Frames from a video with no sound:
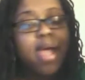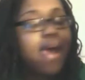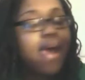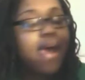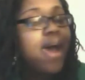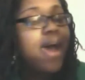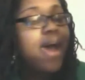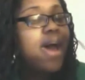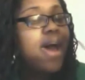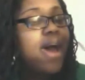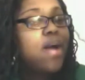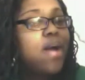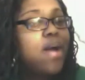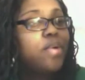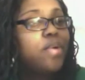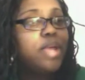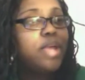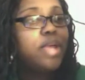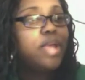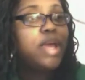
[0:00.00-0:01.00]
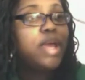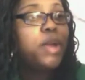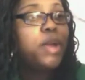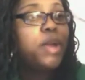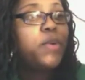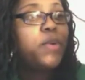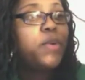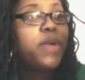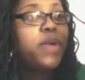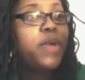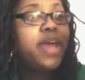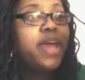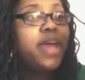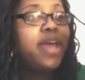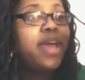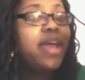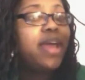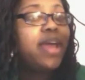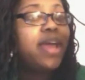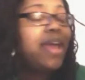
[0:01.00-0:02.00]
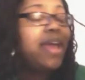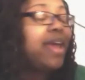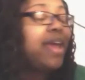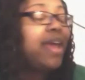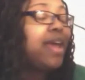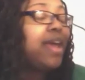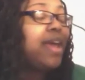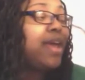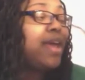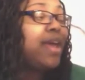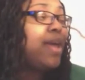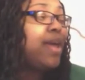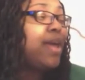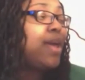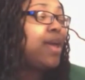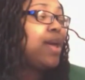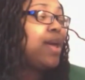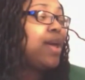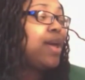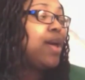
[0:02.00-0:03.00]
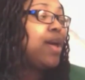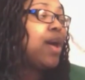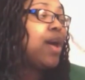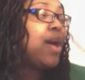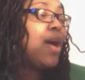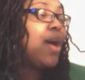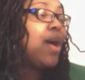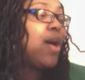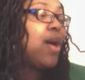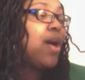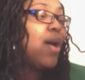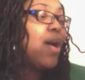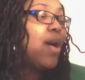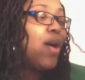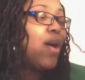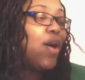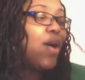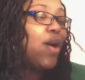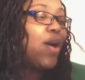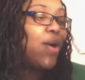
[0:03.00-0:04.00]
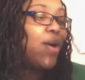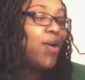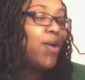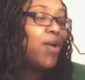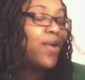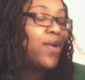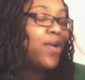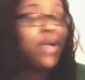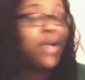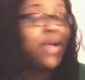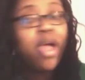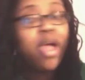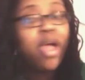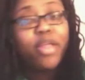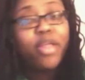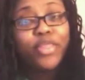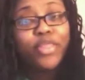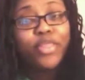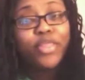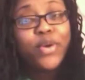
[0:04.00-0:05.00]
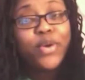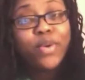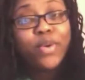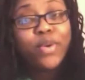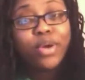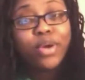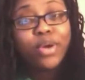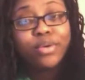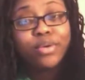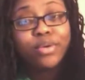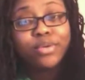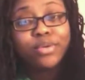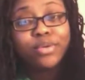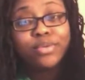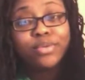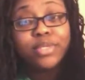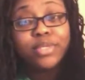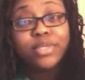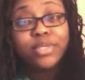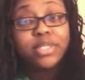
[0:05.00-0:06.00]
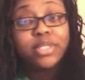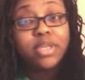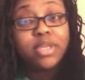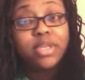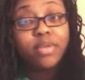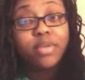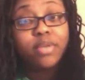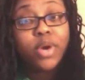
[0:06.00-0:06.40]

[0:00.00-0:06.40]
How can we heal the wounds of the